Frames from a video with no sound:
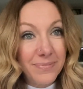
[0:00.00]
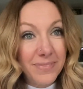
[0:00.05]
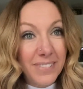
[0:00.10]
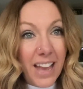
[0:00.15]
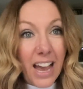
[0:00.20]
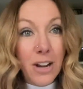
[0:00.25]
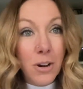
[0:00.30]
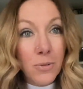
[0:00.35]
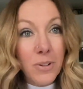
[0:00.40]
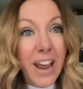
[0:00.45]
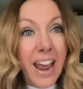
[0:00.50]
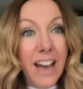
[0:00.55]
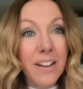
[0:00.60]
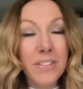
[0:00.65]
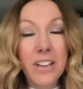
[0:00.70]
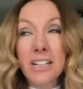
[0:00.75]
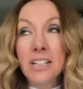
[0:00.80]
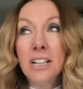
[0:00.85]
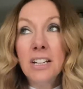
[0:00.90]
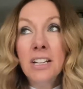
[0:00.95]
I don't have
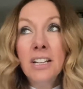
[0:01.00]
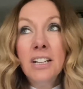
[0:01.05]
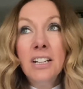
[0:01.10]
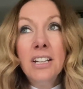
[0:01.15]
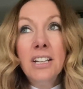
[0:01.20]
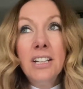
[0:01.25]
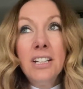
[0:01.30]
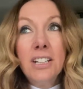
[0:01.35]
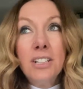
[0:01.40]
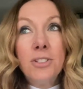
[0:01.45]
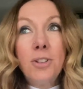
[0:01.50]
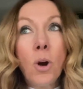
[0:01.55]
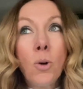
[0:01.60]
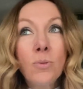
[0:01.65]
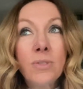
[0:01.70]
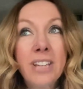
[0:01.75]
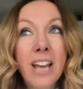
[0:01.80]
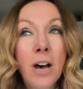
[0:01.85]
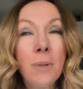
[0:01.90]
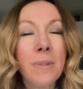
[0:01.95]
it.
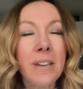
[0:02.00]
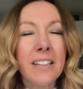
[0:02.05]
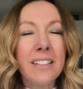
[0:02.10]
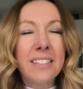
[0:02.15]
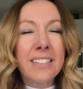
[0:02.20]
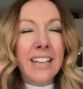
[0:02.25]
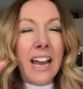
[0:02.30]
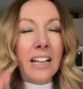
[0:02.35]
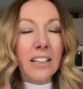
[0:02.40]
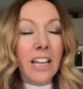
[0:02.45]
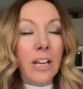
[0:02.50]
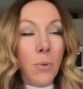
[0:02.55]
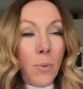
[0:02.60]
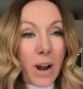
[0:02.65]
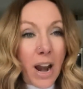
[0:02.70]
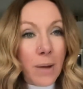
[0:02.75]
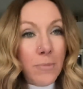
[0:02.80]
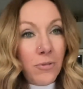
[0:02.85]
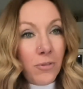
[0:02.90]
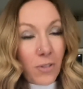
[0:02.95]
Don't tell me stop. Like when
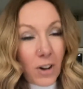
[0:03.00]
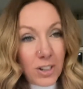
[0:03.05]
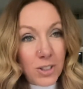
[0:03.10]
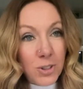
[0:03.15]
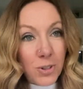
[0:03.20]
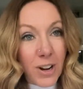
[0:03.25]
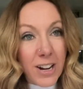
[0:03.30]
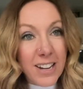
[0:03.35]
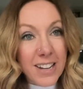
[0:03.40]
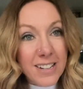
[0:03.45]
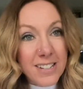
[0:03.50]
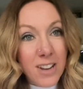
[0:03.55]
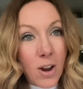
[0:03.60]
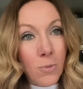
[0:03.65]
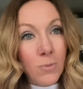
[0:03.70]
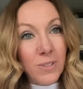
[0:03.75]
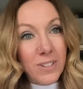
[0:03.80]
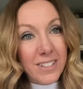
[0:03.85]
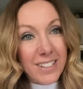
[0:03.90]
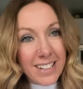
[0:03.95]
I'm frustrated,
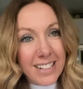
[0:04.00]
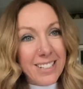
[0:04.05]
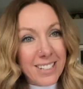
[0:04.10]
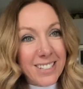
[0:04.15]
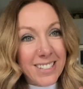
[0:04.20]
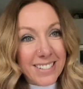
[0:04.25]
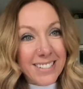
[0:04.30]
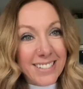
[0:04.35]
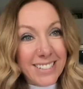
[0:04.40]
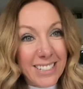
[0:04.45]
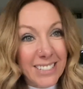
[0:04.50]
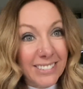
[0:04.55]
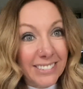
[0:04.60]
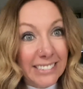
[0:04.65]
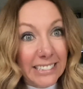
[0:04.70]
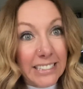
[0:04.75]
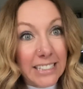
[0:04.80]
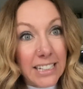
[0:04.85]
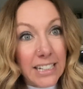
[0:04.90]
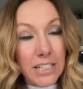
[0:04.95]
don't.
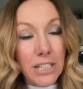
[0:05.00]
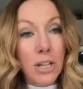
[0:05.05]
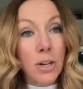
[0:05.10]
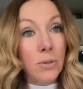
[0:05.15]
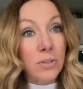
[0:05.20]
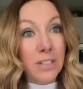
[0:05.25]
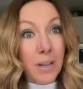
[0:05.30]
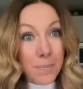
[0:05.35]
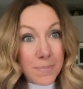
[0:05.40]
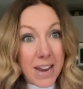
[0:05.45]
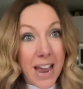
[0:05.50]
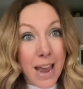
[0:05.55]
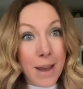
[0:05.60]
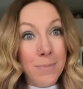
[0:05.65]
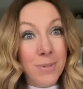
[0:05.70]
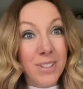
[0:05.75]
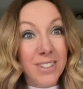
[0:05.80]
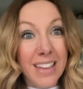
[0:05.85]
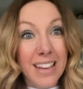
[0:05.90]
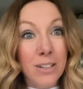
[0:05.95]
Yeah, you know
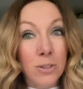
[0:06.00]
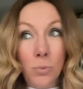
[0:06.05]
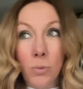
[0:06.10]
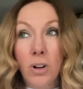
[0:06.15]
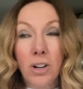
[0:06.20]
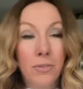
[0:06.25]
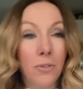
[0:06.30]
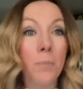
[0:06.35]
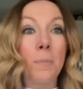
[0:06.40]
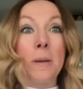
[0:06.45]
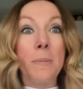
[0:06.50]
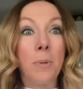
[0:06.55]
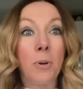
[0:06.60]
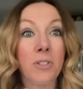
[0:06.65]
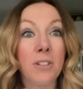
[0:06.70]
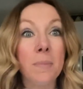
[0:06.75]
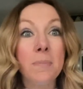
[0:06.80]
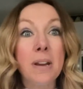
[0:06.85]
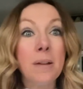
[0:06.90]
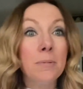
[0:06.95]
sometimes things work for people.
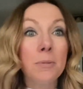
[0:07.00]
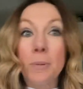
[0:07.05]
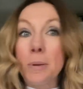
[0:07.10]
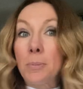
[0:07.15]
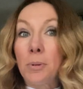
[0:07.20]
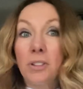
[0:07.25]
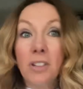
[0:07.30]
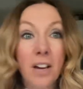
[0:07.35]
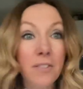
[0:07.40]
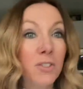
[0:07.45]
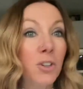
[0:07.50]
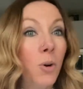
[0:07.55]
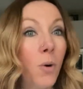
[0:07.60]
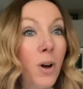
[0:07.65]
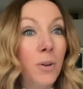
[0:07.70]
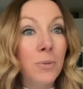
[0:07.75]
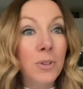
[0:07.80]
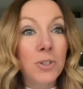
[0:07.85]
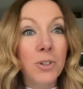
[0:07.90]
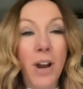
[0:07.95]
Sometimes people love to go
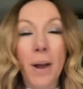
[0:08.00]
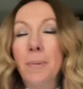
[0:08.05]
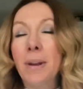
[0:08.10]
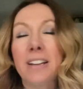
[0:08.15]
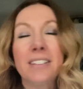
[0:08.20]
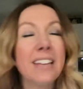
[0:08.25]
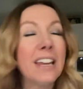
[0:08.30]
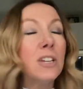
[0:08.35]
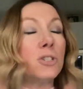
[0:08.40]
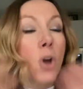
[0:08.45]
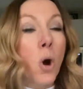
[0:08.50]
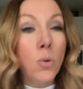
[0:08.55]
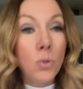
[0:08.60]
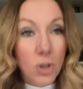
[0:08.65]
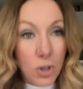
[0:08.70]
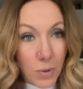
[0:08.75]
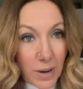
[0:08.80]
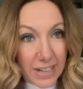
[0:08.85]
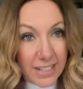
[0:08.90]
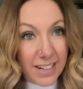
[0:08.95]
on retreat. I'm not saying don't
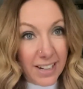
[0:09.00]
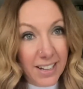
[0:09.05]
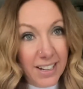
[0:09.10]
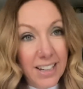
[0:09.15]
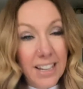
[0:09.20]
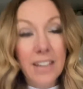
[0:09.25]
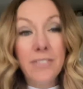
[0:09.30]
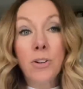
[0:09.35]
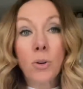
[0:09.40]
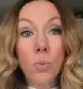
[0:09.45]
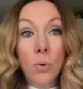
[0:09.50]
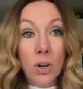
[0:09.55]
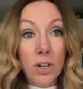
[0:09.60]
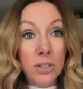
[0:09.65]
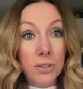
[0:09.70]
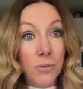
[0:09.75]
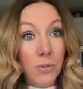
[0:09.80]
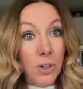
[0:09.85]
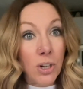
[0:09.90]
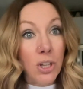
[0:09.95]
do it. If it works
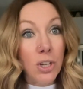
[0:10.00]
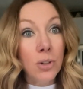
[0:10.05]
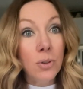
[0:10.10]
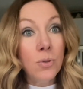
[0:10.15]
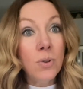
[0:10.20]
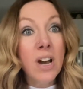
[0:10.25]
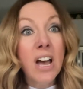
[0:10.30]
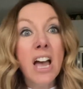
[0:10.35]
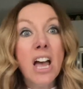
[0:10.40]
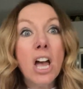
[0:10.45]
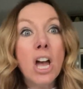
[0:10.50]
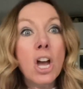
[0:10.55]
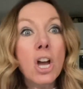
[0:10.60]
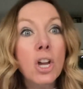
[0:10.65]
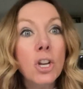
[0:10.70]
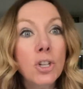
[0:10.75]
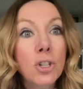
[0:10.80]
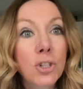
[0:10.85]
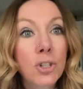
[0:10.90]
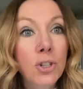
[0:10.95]
for you,
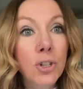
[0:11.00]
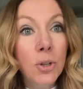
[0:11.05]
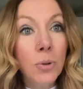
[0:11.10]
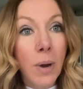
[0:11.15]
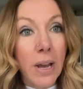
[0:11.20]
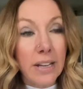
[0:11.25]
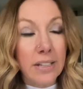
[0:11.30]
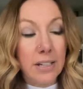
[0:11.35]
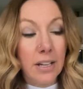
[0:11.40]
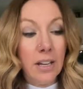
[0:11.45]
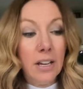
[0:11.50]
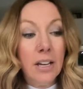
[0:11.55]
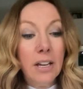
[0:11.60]
do it.